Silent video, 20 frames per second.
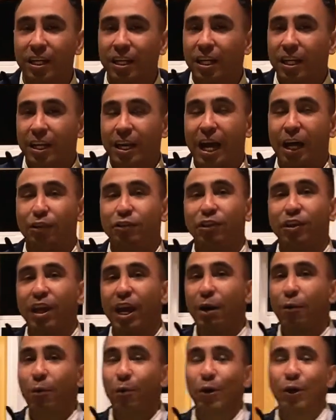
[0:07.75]
Now today what
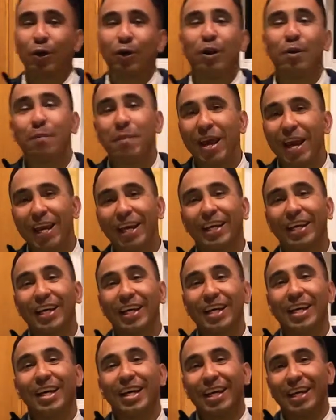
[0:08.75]
we're going to make
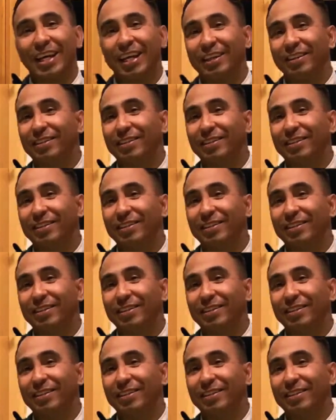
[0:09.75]
is